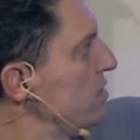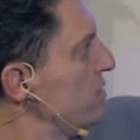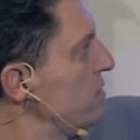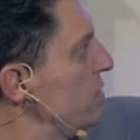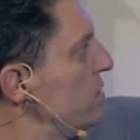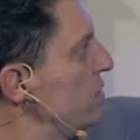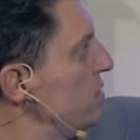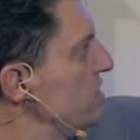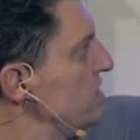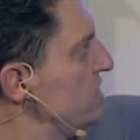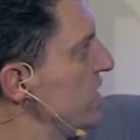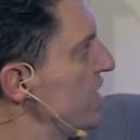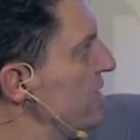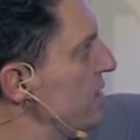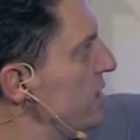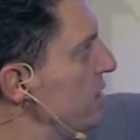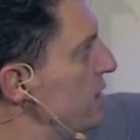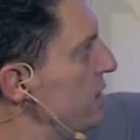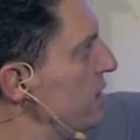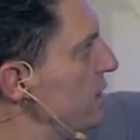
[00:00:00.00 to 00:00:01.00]
You could always
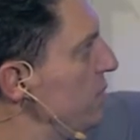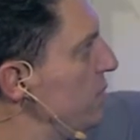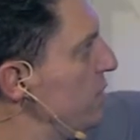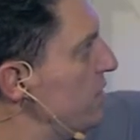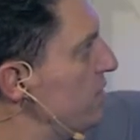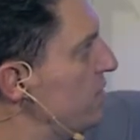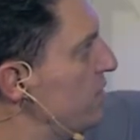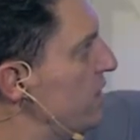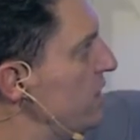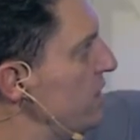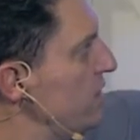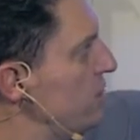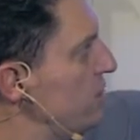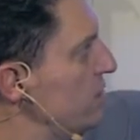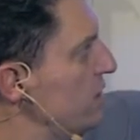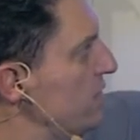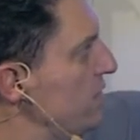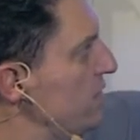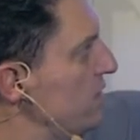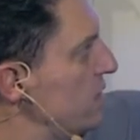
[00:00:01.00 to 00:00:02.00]
add a little bit of green to
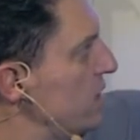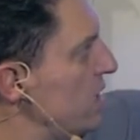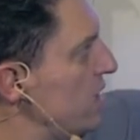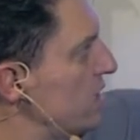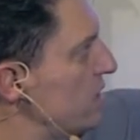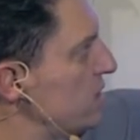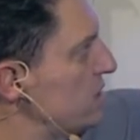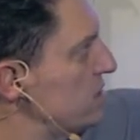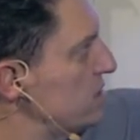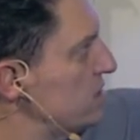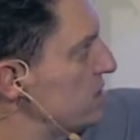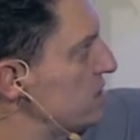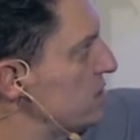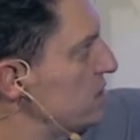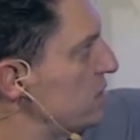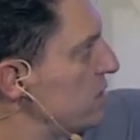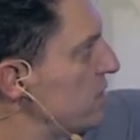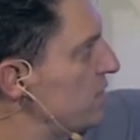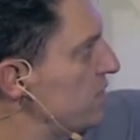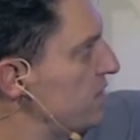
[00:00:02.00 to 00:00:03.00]
give it like just
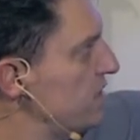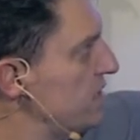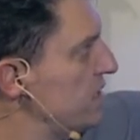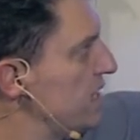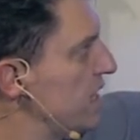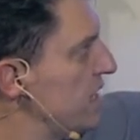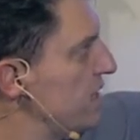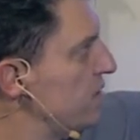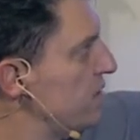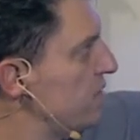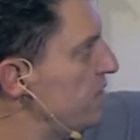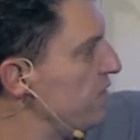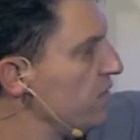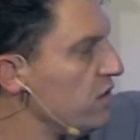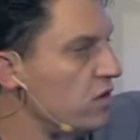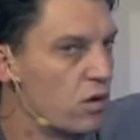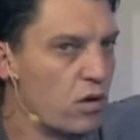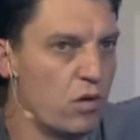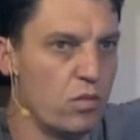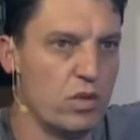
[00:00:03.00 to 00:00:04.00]
sort of tad of a
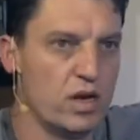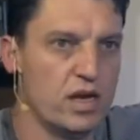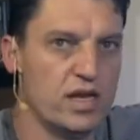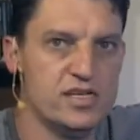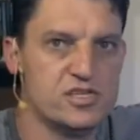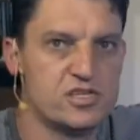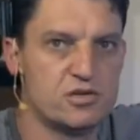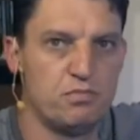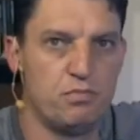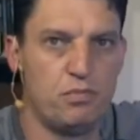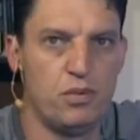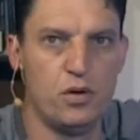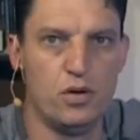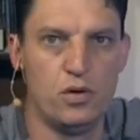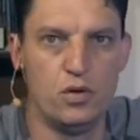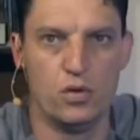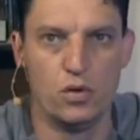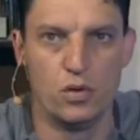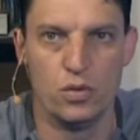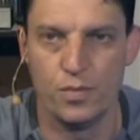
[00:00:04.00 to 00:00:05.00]
normalish
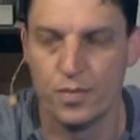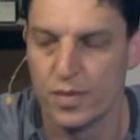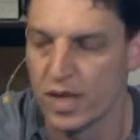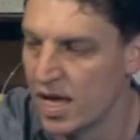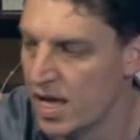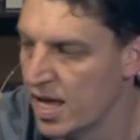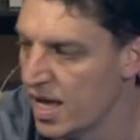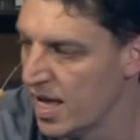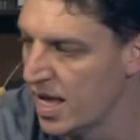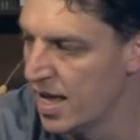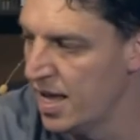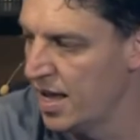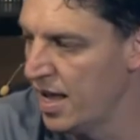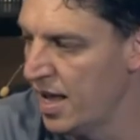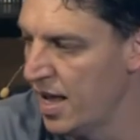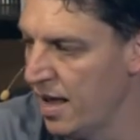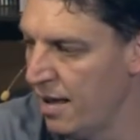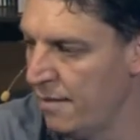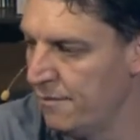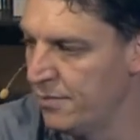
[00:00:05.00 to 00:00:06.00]
blue.
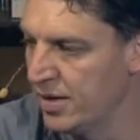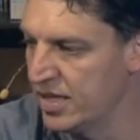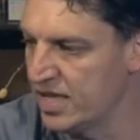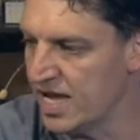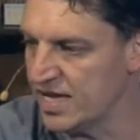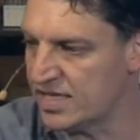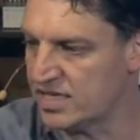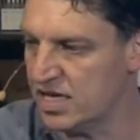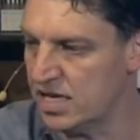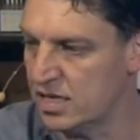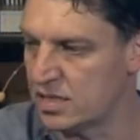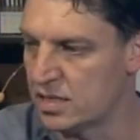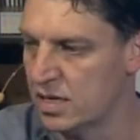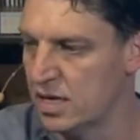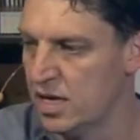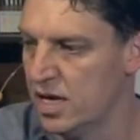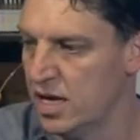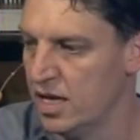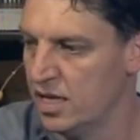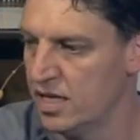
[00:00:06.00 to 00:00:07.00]
But that's it.
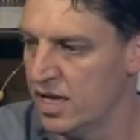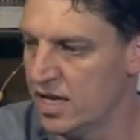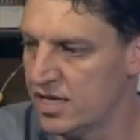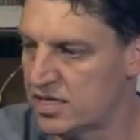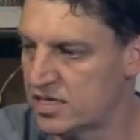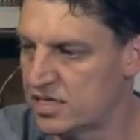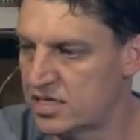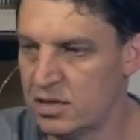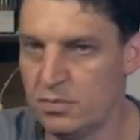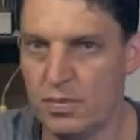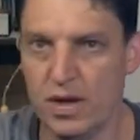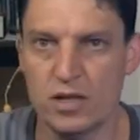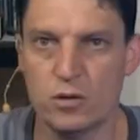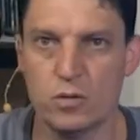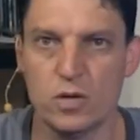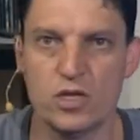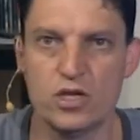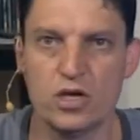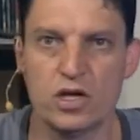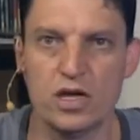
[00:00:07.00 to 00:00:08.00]
And that's about
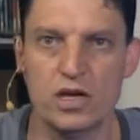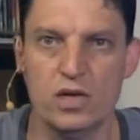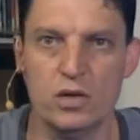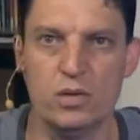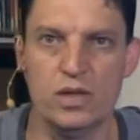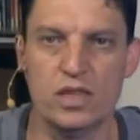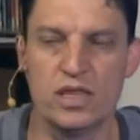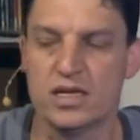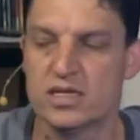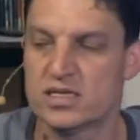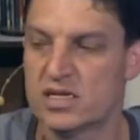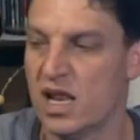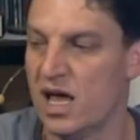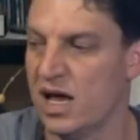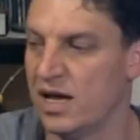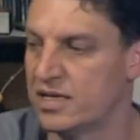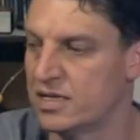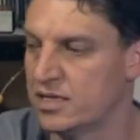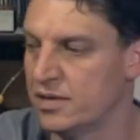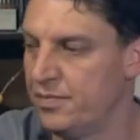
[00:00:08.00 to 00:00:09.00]
what you can do with this
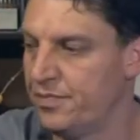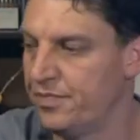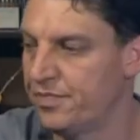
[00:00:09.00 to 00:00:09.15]
light.